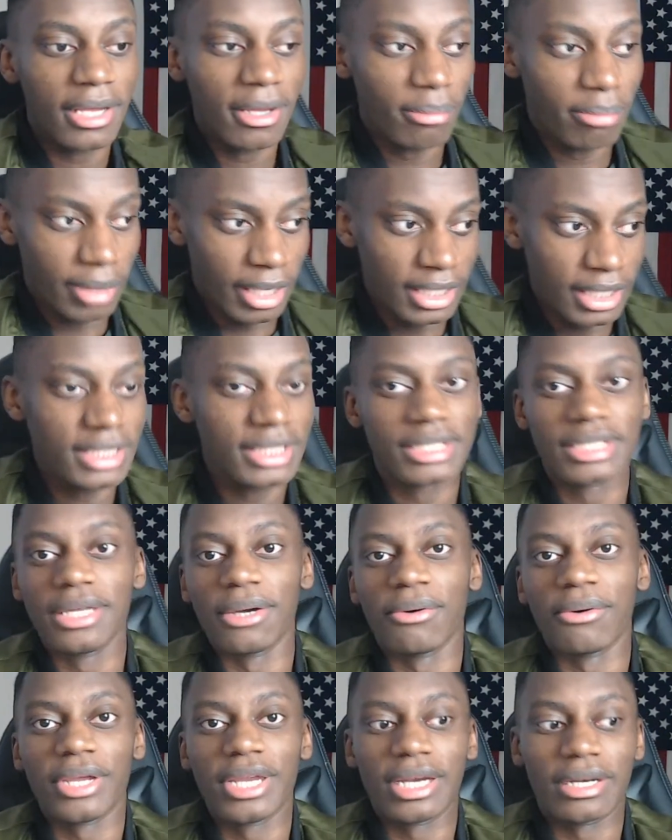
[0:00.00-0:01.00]
But he's
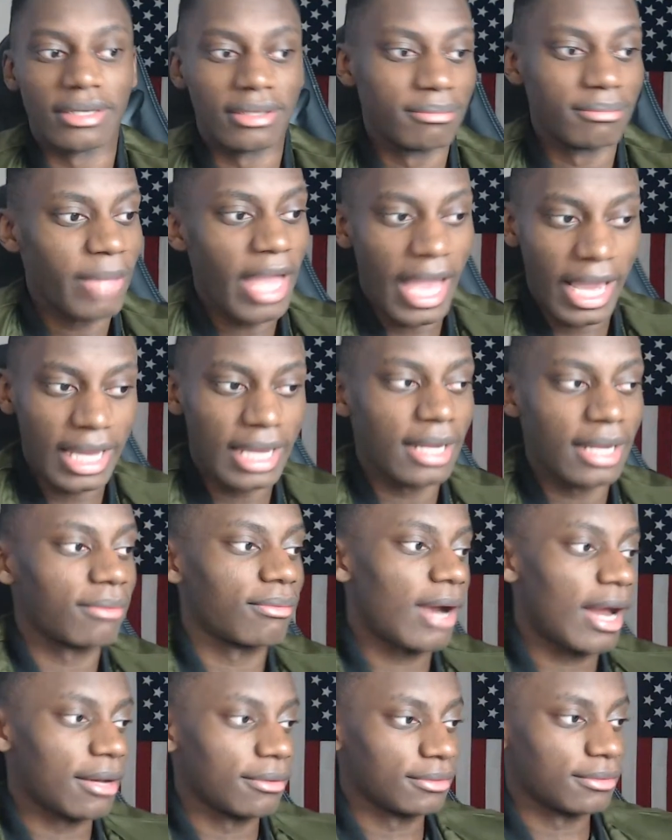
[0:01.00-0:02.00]
still here, hanging
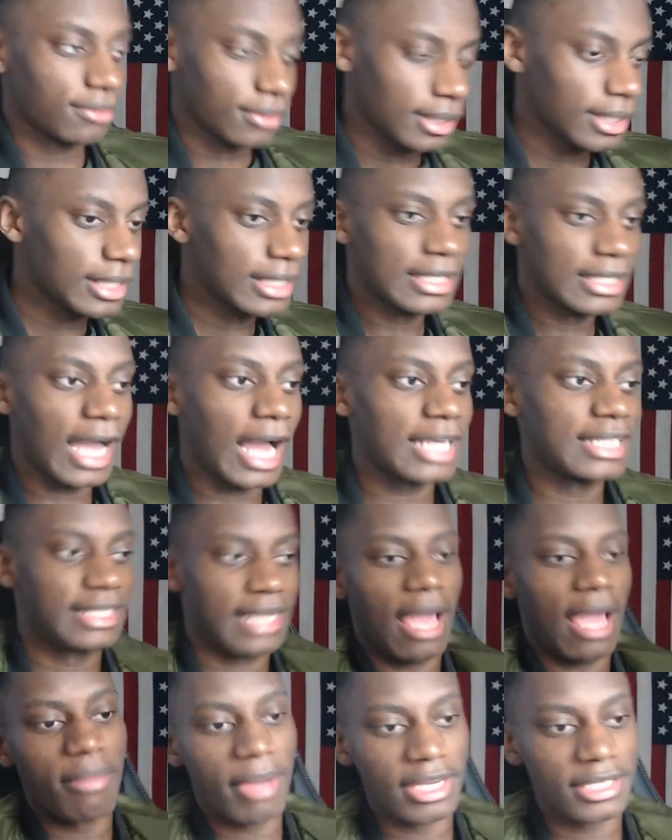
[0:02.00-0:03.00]
around. God
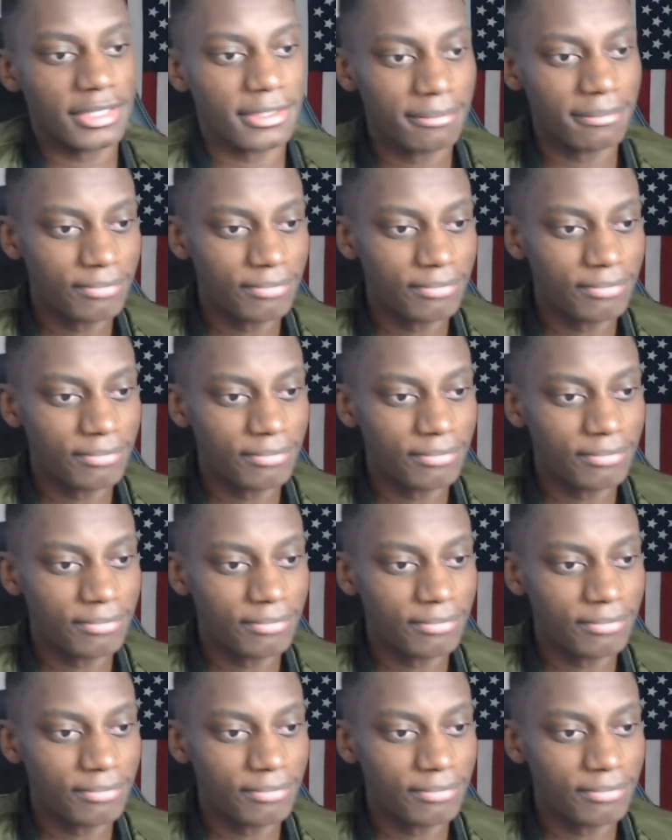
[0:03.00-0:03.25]
damn it.